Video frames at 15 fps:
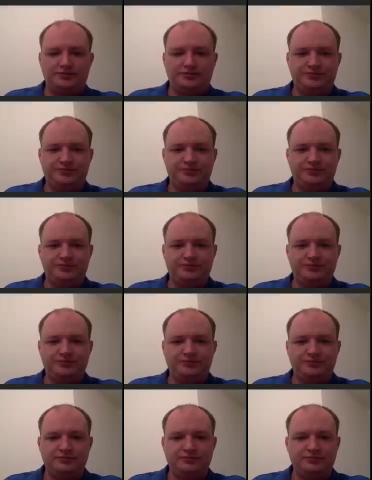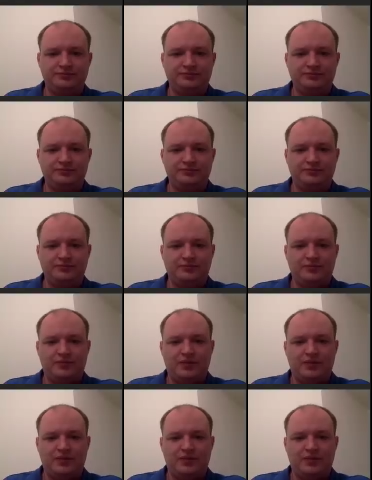No one is speaking in this clip.